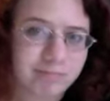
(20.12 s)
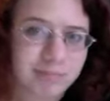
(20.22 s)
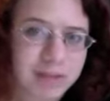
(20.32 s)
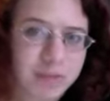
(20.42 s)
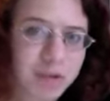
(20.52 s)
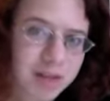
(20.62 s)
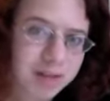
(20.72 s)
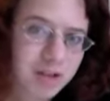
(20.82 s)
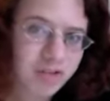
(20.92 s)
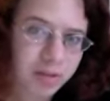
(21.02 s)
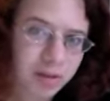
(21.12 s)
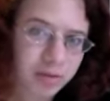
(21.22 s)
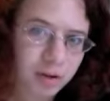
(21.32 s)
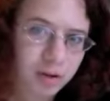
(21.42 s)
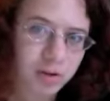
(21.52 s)
it's one less teaching thing
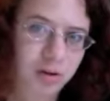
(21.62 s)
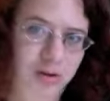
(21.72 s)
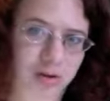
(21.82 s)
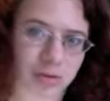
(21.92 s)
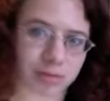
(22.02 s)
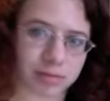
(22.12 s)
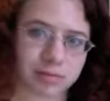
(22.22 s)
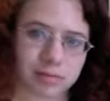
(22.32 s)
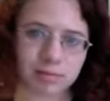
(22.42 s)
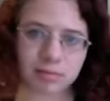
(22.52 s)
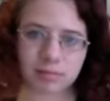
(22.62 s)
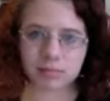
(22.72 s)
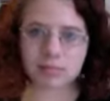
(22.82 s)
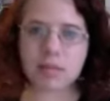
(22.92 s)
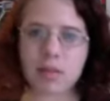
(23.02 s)
for you to do.
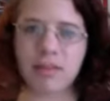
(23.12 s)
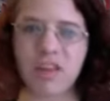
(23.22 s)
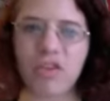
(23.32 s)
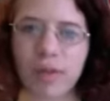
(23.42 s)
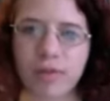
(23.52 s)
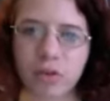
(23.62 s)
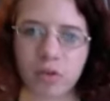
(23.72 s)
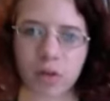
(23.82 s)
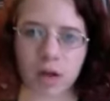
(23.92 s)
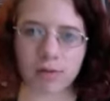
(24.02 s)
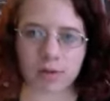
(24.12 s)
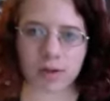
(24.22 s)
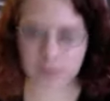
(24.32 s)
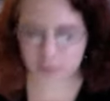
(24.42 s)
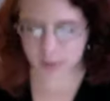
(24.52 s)
Teachers have to do a lot of
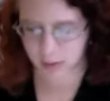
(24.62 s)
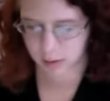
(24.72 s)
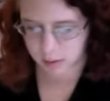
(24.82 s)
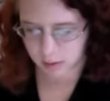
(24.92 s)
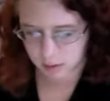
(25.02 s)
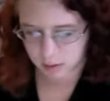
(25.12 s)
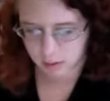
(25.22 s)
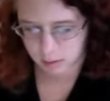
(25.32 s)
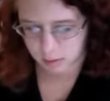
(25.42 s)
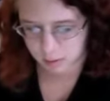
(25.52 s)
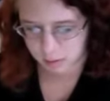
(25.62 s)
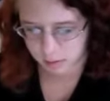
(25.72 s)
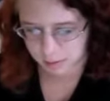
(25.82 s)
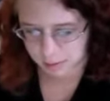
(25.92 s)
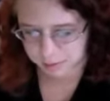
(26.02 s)
stuff.
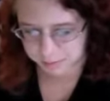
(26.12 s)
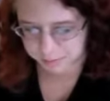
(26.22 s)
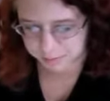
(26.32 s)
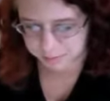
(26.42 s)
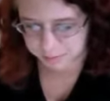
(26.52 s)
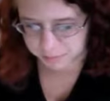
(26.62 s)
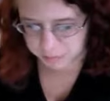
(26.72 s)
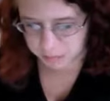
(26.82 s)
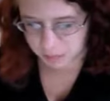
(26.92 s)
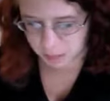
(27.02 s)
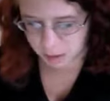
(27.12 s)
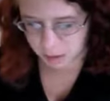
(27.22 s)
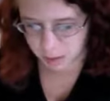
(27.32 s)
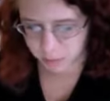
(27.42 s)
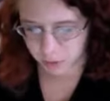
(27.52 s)

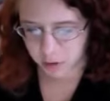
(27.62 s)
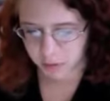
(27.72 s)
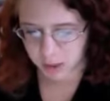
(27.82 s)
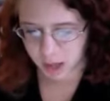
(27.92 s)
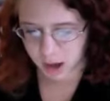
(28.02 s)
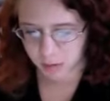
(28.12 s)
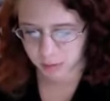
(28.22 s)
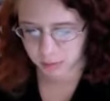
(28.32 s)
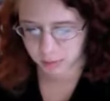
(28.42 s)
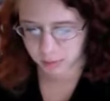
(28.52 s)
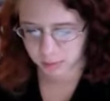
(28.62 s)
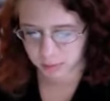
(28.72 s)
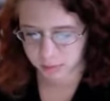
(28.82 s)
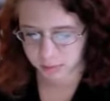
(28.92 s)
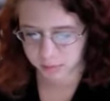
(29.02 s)
The program allows,
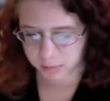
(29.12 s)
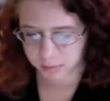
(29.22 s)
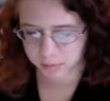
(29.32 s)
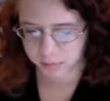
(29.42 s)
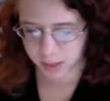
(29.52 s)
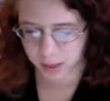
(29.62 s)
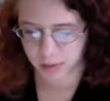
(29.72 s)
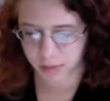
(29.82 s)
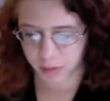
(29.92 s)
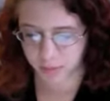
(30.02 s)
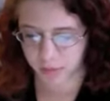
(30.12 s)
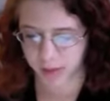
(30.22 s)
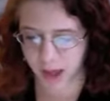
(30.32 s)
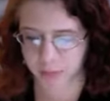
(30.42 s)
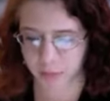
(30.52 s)
like I said, both of these
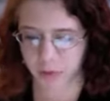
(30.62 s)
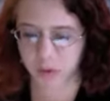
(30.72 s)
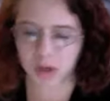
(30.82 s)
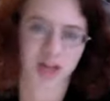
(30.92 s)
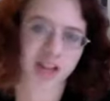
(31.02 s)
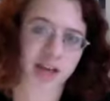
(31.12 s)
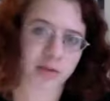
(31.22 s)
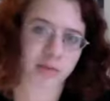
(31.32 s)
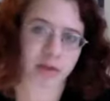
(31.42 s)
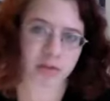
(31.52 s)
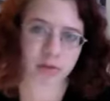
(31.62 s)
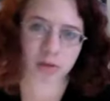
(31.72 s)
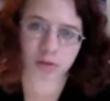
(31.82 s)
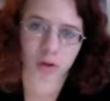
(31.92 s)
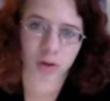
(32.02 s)
to happen with one click from either the
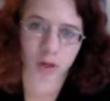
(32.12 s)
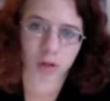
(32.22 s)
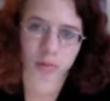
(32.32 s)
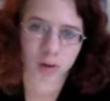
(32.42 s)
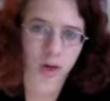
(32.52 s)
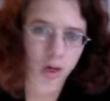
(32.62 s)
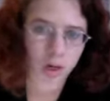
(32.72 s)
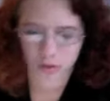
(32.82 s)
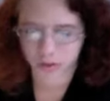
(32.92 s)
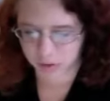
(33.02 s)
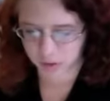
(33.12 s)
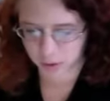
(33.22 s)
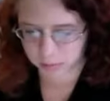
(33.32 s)
student, parent, or teacher.